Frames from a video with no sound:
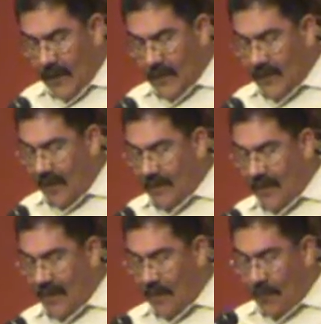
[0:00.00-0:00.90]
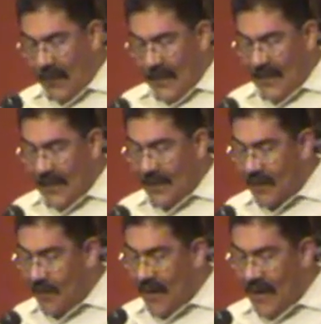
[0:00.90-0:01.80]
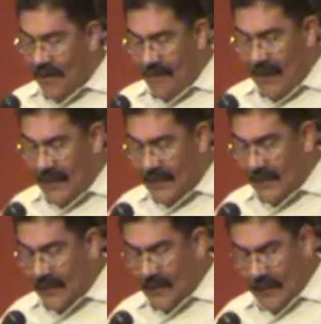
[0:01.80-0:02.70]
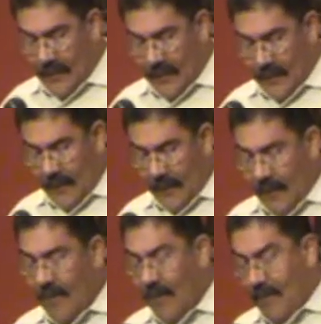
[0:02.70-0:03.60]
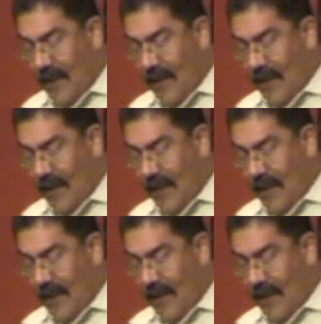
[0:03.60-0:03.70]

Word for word: something completely, to renovate. You know what